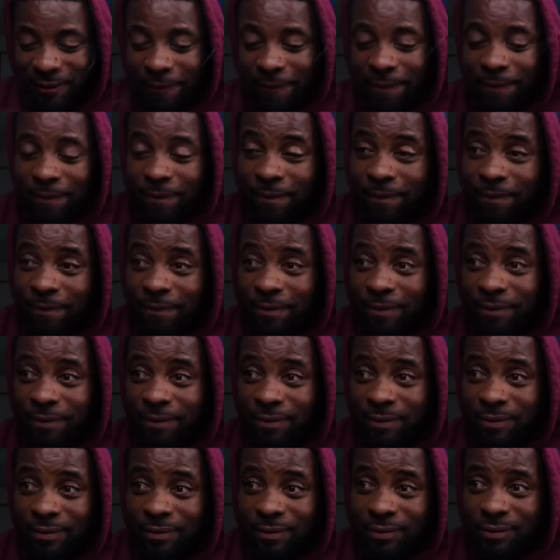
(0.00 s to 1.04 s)

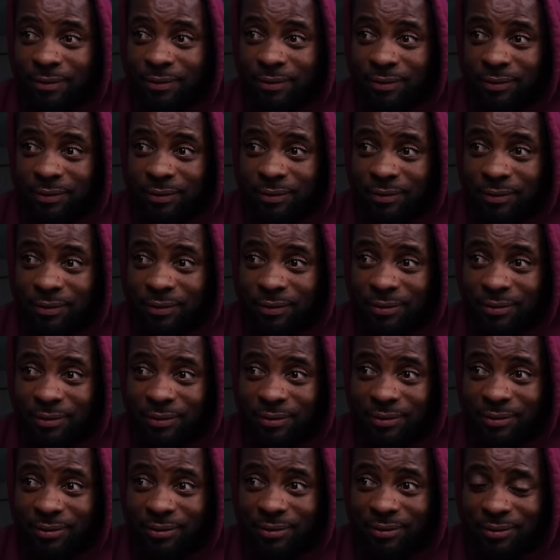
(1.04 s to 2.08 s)

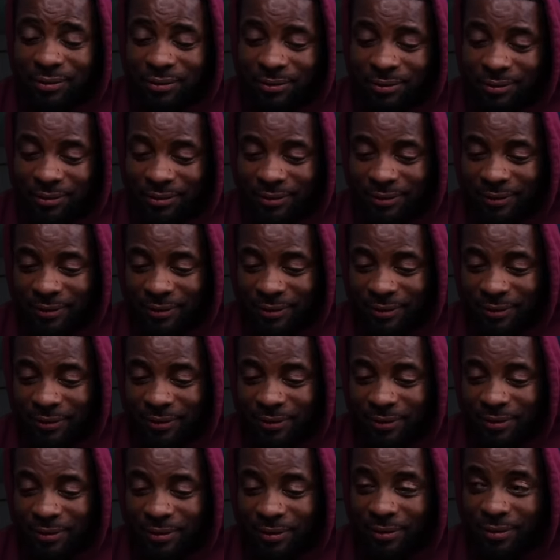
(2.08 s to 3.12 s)

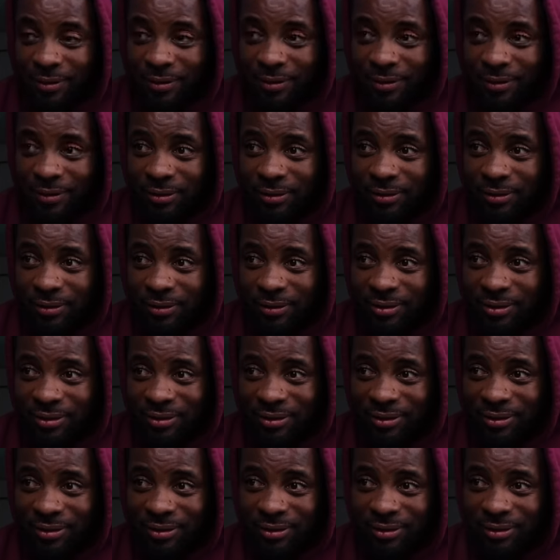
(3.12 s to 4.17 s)

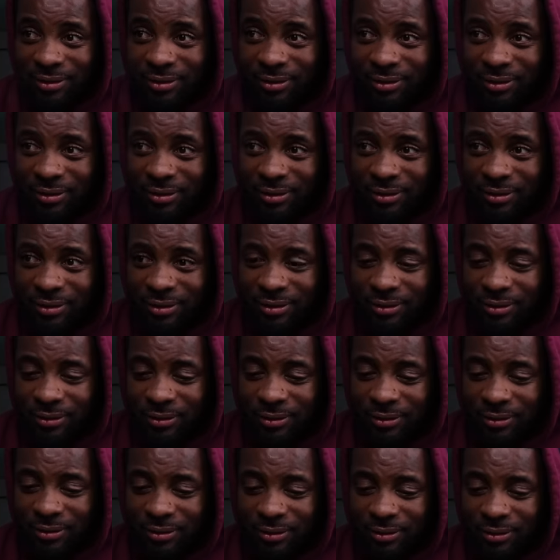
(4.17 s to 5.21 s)

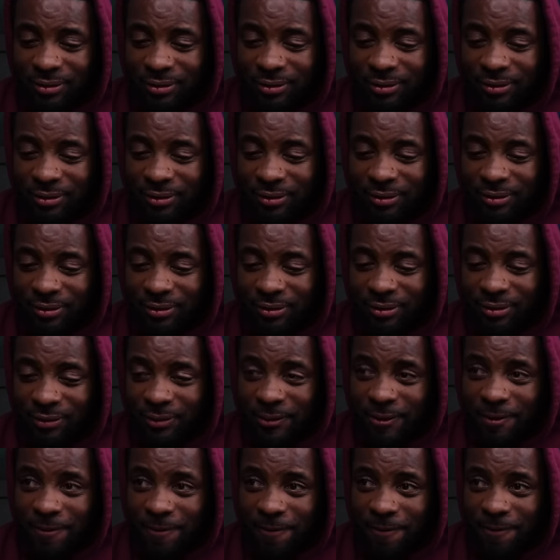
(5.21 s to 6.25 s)

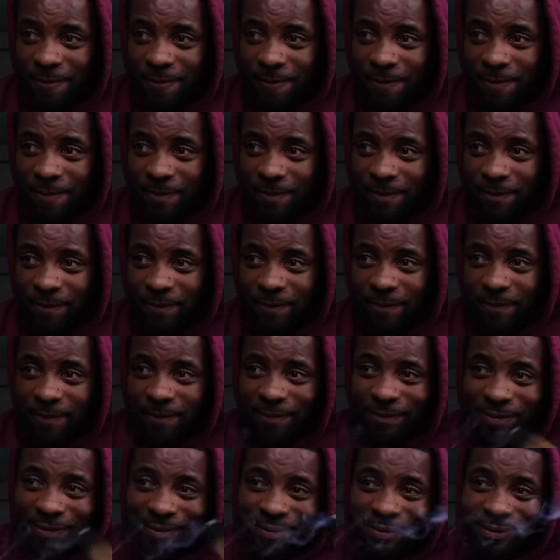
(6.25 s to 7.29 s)

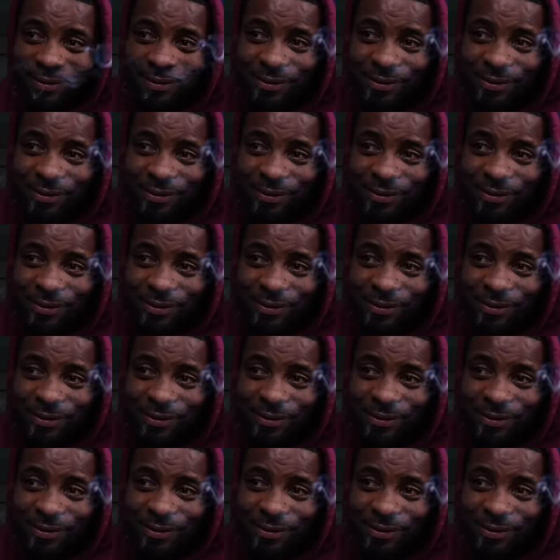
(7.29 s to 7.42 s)
No words are spoken by the person on screen.